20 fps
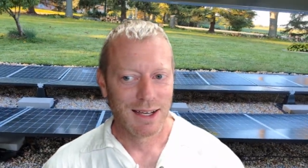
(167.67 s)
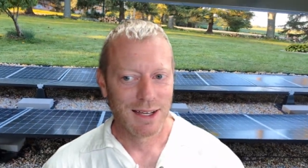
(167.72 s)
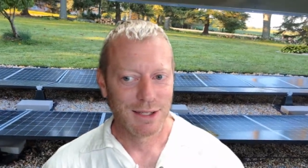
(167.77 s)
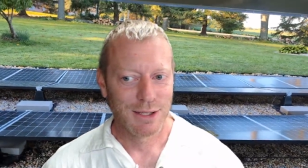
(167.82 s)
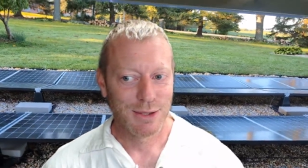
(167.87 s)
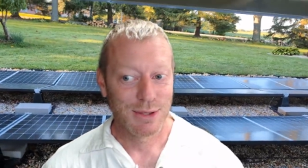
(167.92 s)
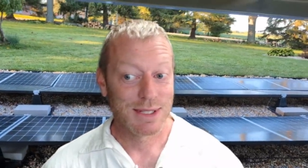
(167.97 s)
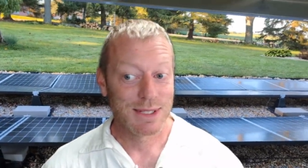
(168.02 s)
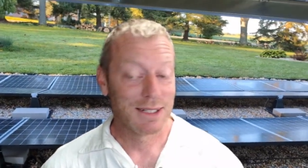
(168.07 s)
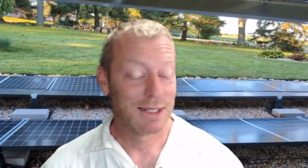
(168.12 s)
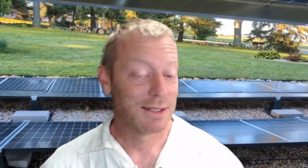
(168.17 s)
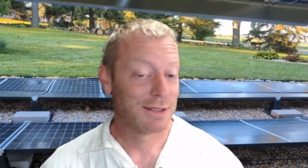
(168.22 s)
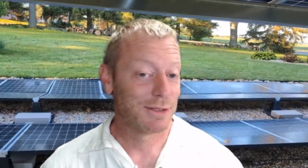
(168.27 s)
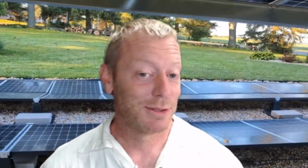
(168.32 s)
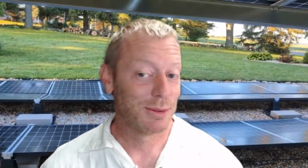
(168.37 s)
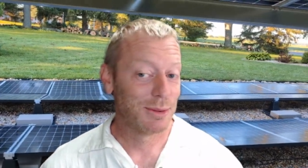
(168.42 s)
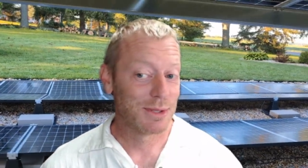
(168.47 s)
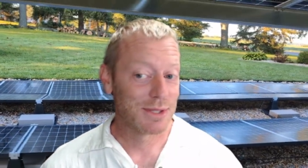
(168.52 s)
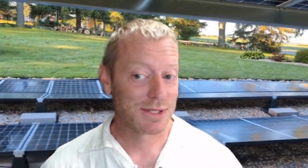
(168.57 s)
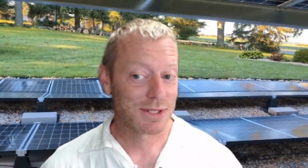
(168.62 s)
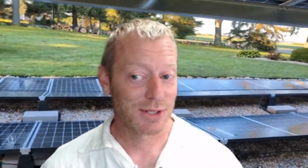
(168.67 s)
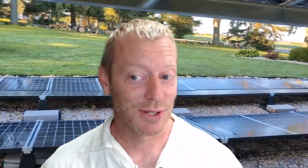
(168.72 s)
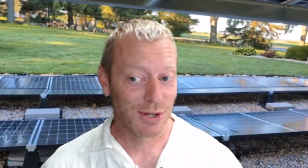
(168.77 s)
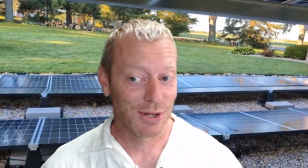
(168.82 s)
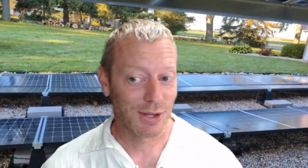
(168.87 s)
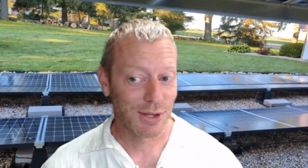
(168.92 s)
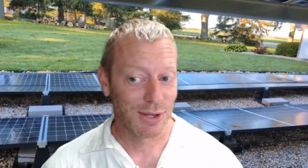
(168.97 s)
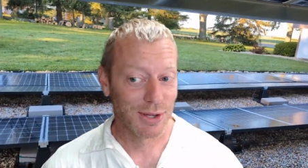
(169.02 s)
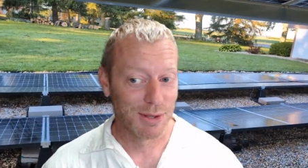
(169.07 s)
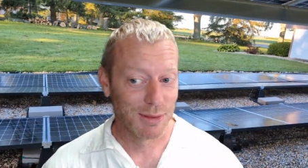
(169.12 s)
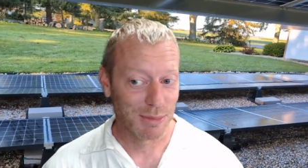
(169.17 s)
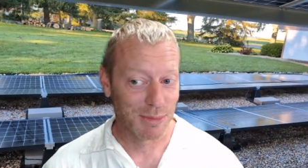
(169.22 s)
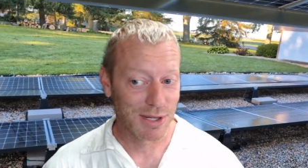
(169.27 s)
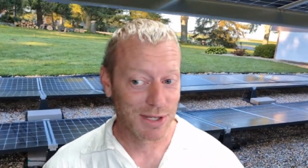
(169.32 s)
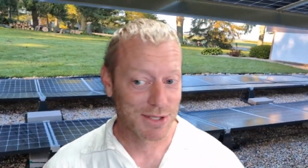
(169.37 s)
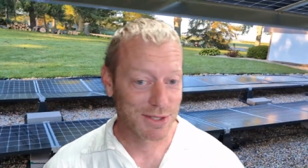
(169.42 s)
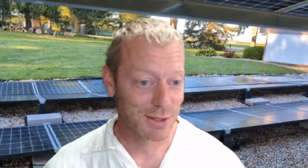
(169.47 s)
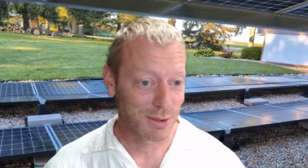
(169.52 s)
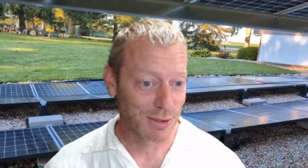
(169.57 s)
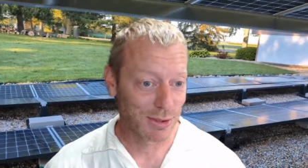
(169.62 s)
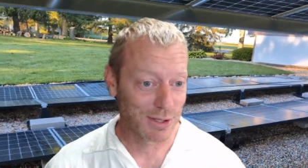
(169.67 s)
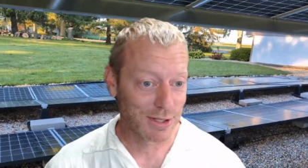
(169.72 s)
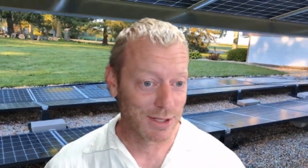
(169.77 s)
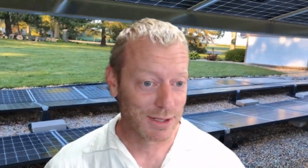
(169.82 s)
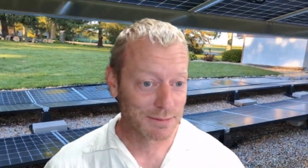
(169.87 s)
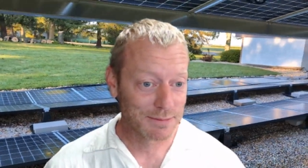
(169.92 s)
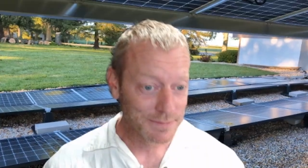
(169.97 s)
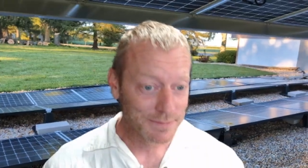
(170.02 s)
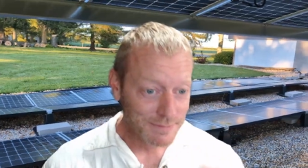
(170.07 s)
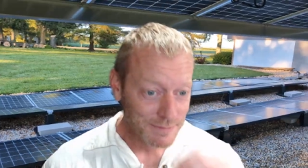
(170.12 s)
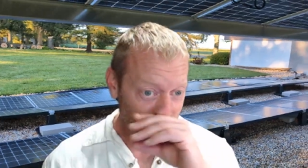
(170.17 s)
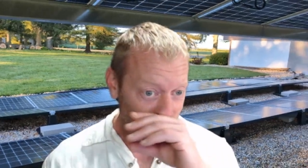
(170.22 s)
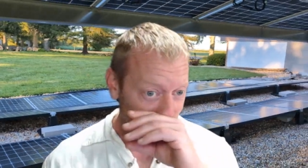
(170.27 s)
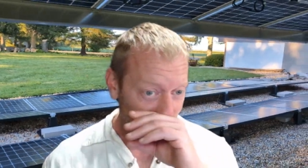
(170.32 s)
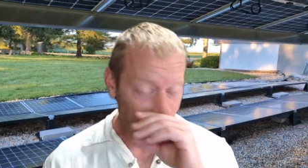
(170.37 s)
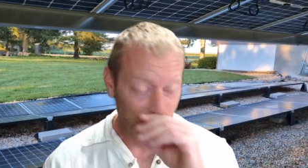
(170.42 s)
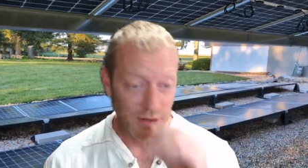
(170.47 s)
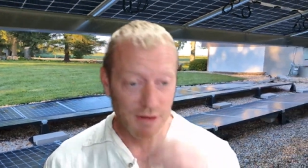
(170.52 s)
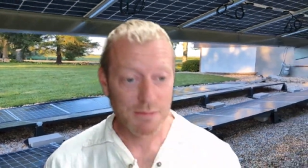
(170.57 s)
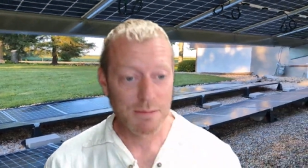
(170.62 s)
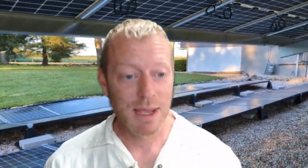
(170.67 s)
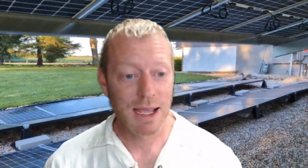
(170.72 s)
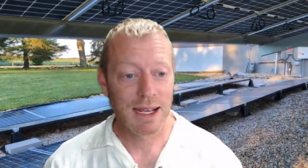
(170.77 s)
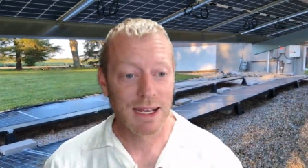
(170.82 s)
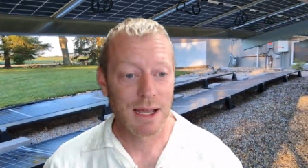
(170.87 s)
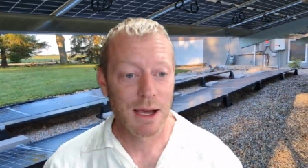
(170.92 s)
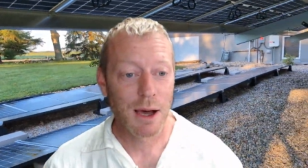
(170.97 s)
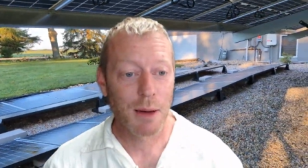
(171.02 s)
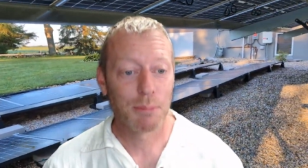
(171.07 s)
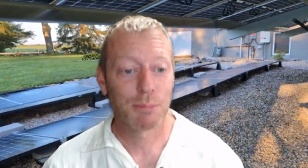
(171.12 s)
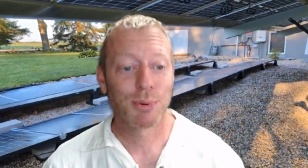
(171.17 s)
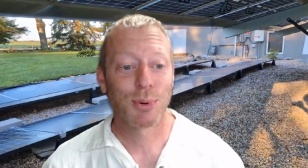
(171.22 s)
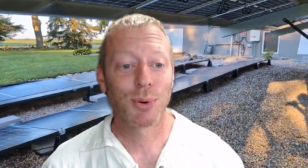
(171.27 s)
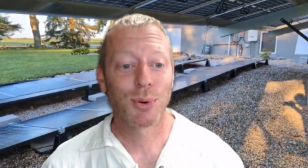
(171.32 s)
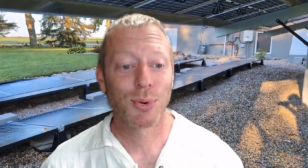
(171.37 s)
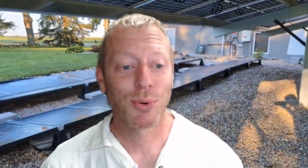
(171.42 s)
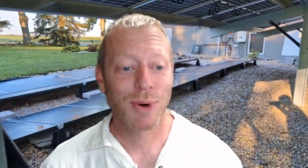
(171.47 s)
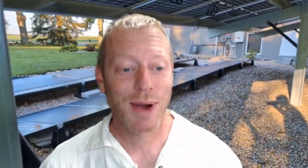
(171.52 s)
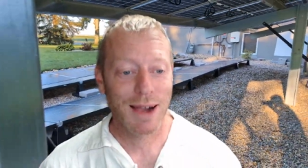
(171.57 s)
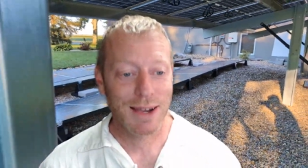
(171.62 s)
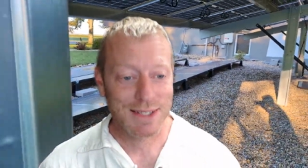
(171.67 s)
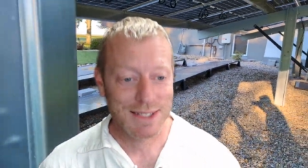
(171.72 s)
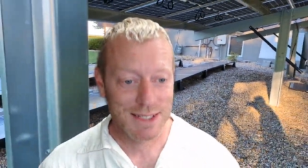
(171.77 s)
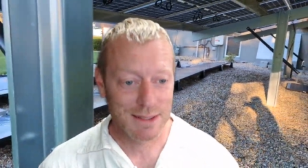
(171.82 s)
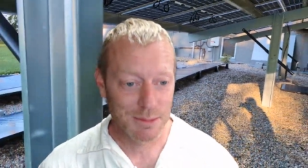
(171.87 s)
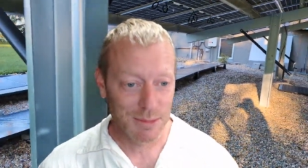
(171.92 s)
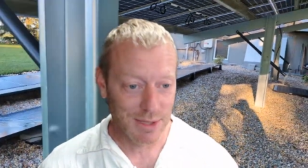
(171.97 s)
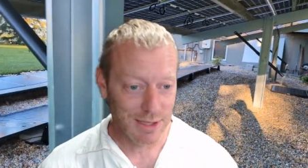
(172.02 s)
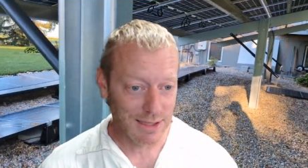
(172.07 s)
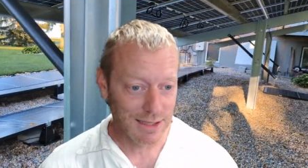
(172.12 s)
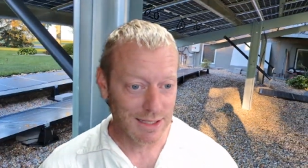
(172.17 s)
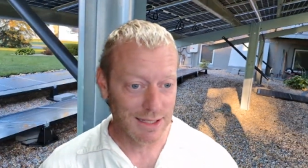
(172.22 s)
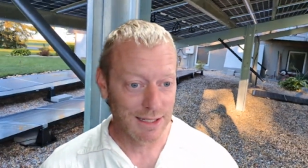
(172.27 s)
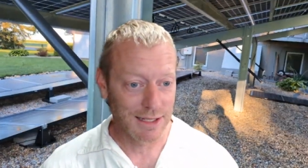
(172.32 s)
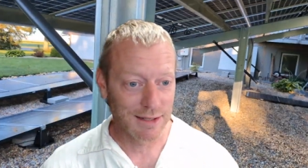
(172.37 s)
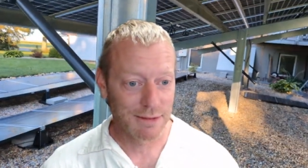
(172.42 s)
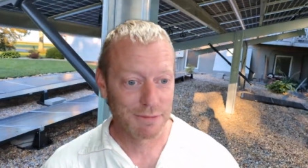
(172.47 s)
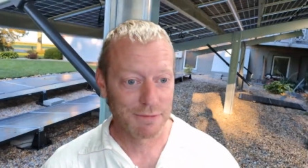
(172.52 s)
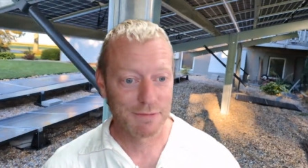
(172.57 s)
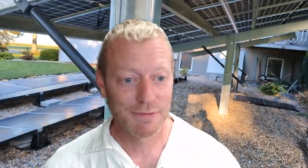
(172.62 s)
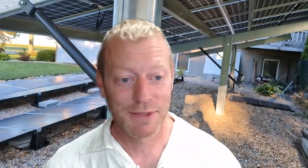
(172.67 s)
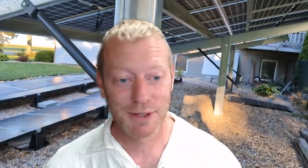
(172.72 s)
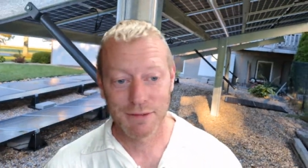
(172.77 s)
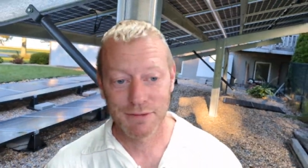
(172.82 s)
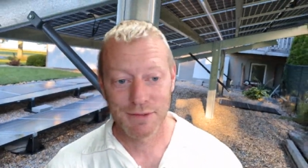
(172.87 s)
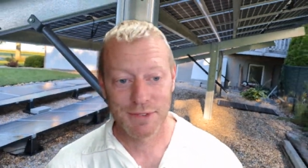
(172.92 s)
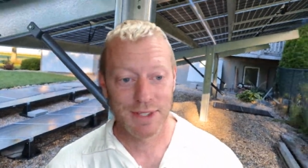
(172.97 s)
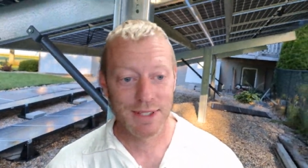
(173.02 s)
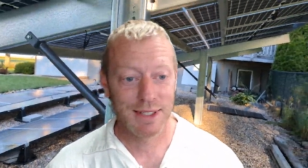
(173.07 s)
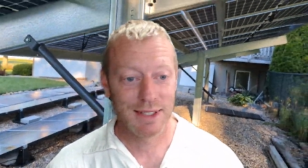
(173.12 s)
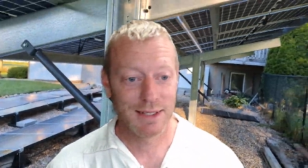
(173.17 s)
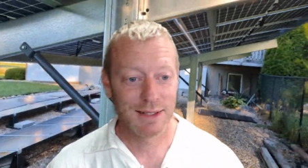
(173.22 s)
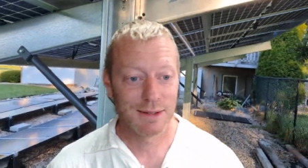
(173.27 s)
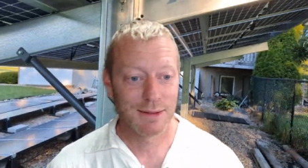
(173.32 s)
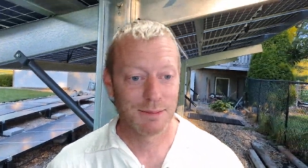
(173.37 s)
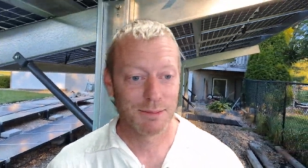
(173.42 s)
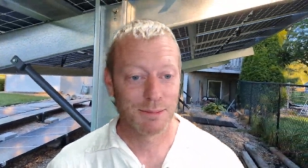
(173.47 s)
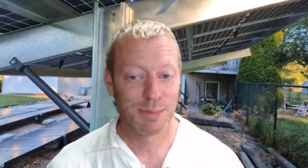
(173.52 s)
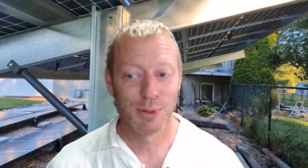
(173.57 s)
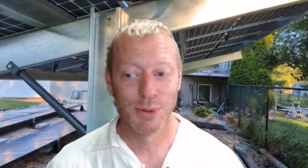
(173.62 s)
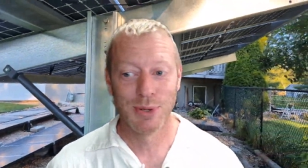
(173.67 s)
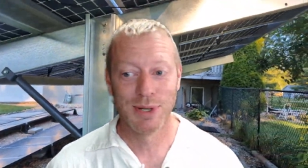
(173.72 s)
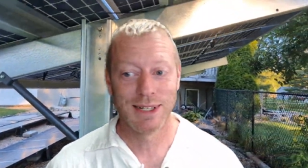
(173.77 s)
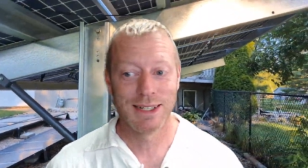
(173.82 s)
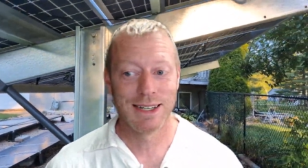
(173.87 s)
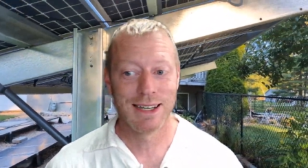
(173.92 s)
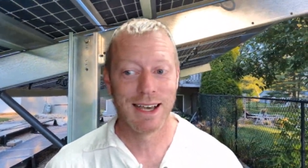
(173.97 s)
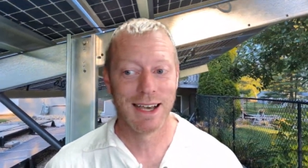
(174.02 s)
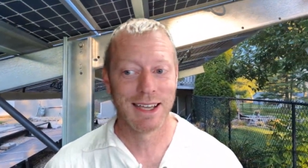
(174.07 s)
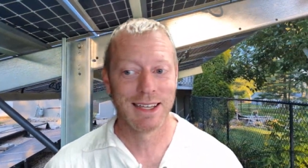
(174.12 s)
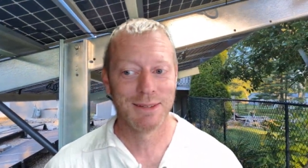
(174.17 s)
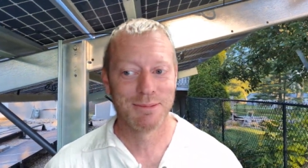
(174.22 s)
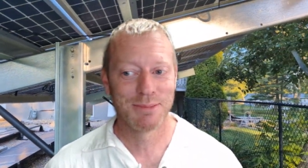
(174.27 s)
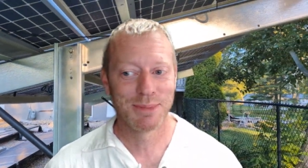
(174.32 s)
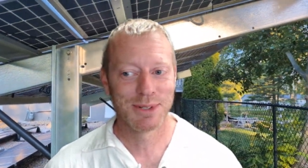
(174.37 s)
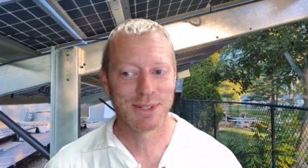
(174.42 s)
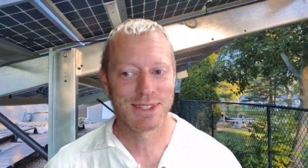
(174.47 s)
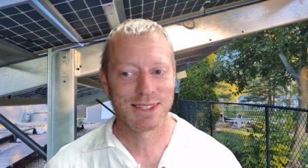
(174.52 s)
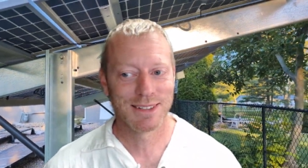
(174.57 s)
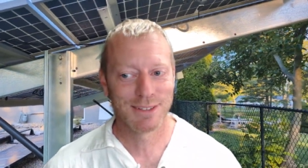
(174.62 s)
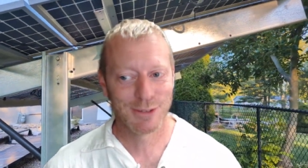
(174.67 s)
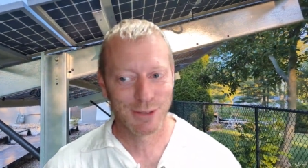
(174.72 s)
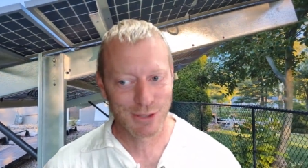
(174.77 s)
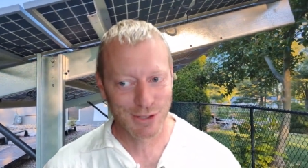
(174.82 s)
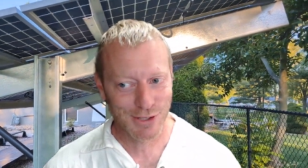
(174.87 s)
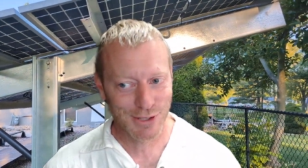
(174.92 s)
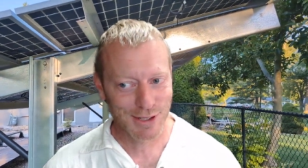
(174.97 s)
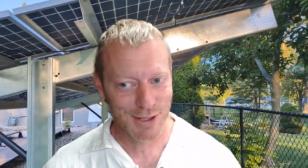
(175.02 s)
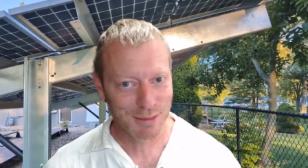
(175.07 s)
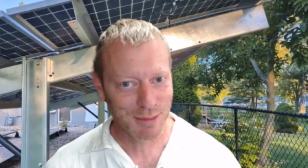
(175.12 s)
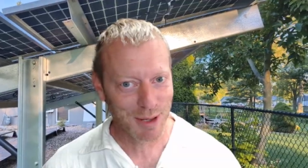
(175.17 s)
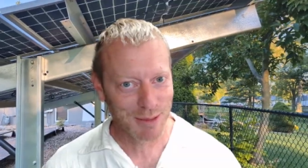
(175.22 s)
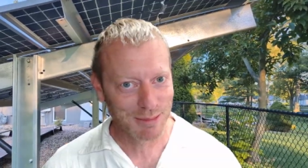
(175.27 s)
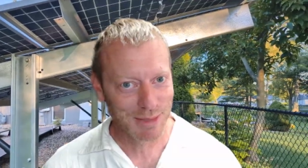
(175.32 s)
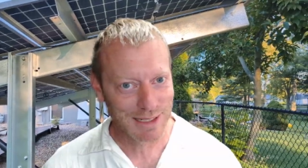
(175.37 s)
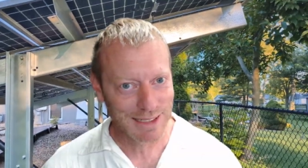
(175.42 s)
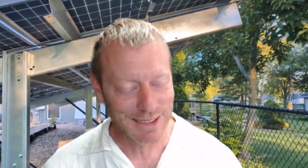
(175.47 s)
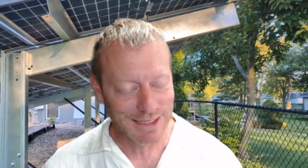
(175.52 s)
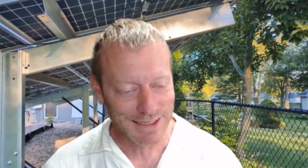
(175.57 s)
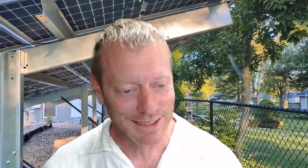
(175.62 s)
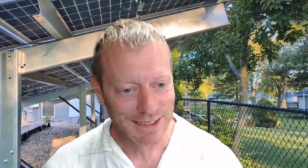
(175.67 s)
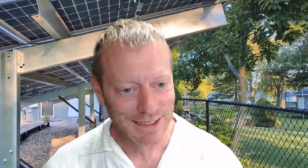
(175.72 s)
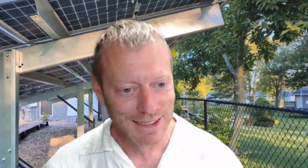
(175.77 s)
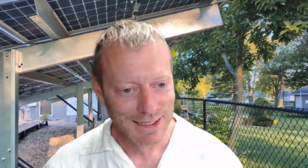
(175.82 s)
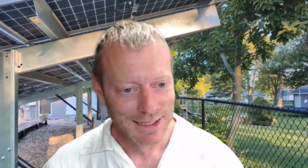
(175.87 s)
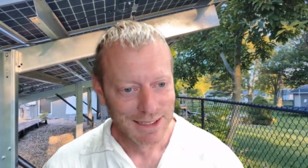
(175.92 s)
using it to install my solar, I would have made approximately 15.9% return on my money.